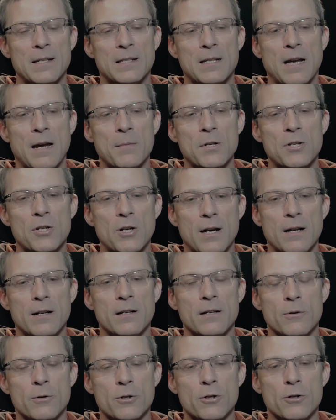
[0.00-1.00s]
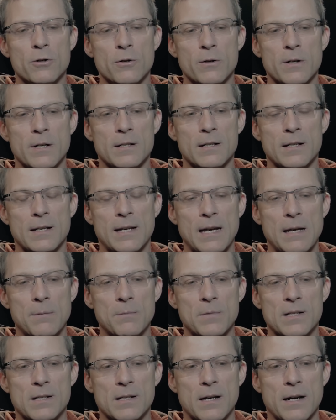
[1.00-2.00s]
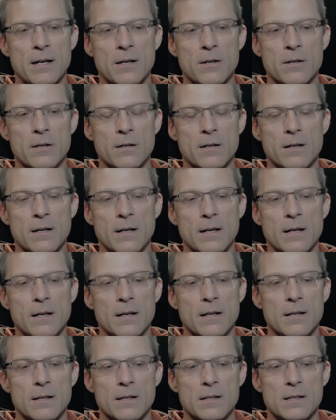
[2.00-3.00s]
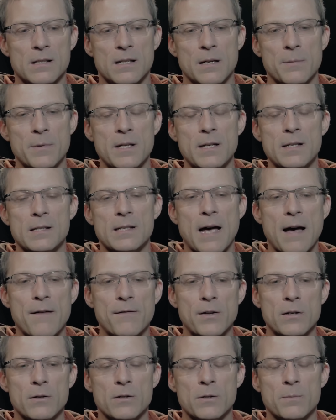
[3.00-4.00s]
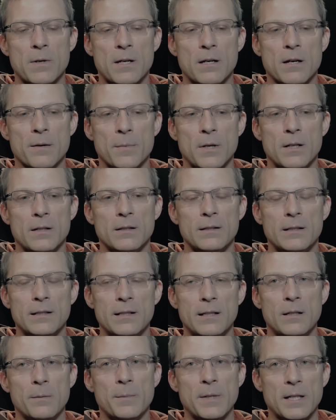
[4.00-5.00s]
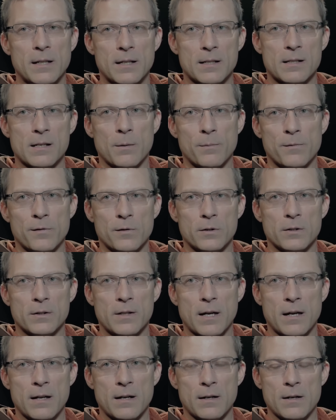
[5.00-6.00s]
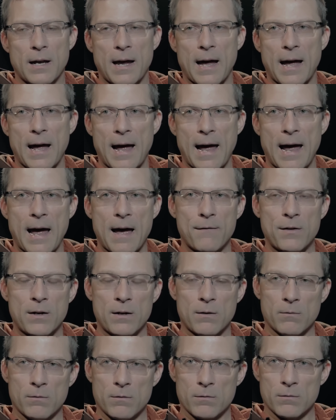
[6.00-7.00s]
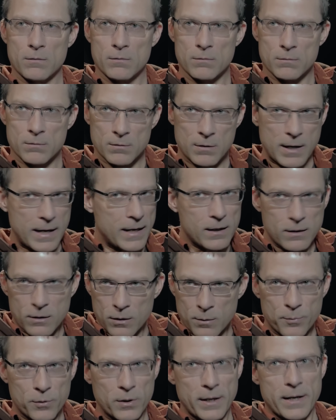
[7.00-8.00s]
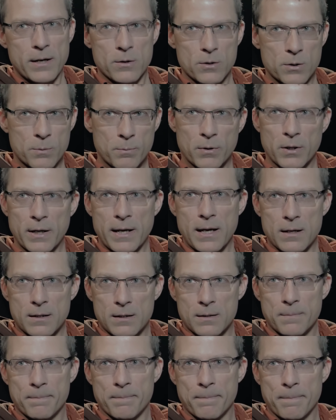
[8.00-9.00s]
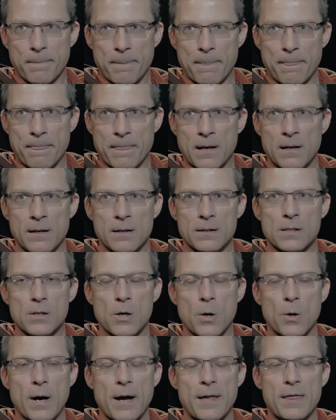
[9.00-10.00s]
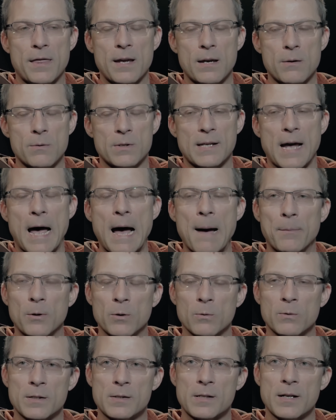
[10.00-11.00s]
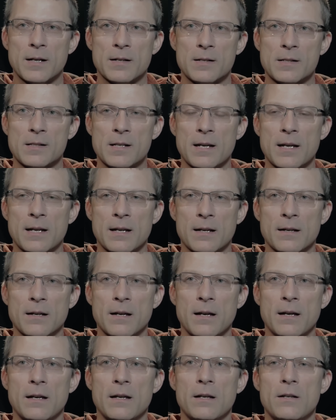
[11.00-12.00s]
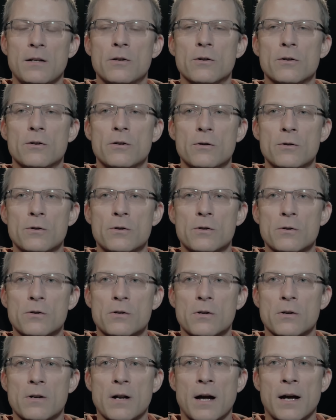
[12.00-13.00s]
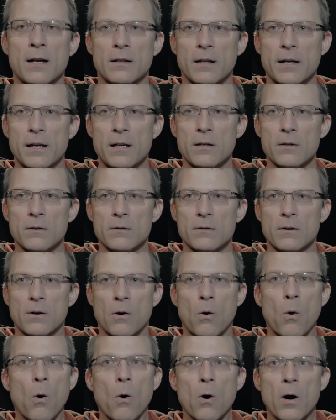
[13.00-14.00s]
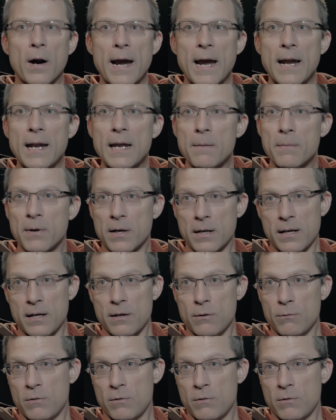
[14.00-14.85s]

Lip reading: time that you kind of know what you're doing as a game designer, some of these avenues become a little bit less helpful than having regular players play it. So I think it was Apple once had a saying, your users are not like you or anybody you